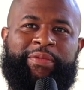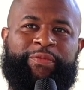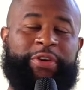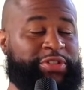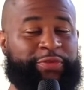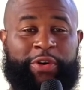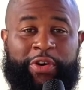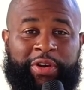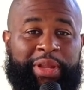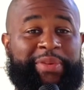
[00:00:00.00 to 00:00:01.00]
first of
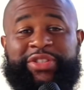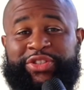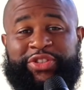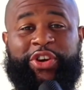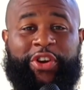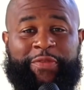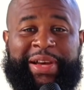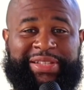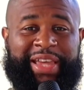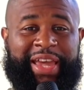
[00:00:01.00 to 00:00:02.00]
all, let me just start off by
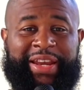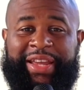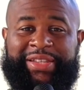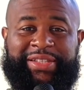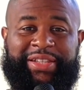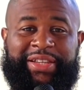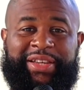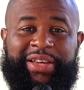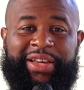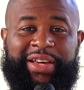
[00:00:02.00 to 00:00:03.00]
saying this.
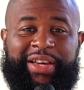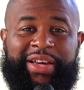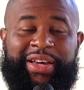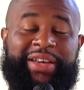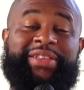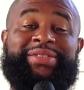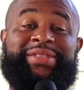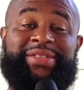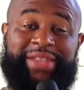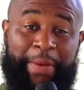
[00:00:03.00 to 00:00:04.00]

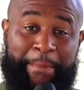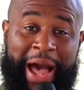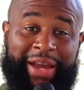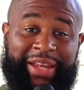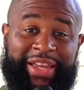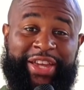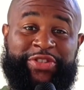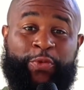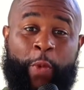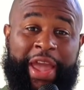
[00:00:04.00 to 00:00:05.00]
Somebody
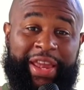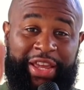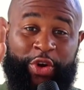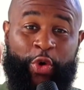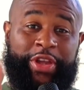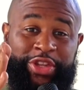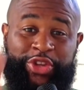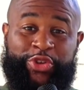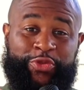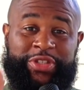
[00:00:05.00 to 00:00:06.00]
is waiting on
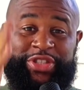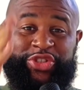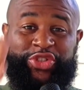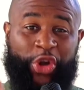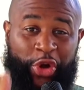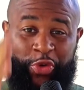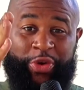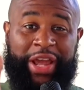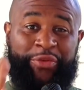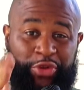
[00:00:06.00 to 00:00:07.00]
you to start
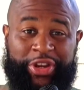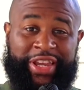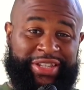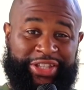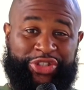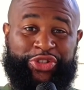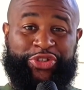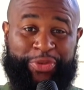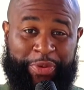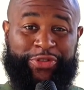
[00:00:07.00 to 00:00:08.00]
whatever it is that you're
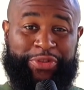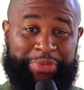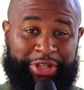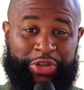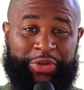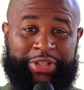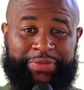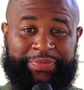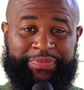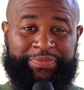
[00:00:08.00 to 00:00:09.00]
supposed to be doing.
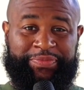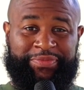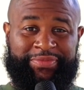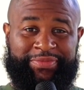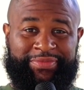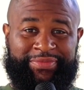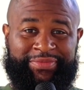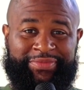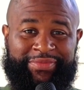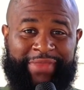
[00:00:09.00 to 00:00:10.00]

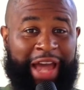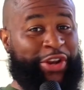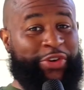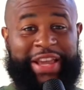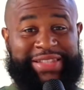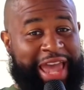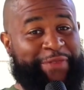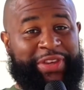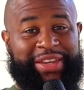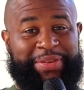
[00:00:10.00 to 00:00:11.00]
I know that's
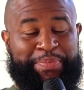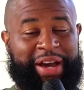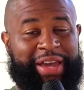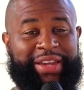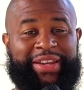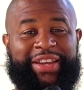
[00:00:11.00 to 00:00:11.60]
heavy, but